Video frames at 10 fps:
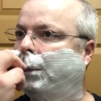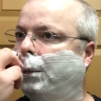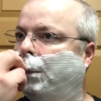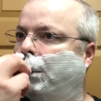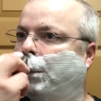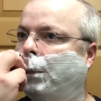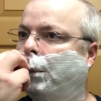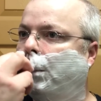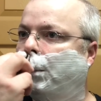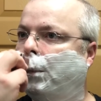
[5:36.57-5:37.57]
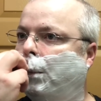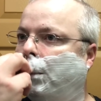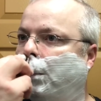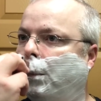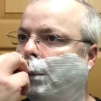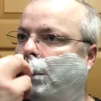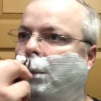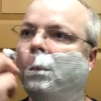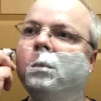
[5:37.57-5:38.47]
(no one is talking)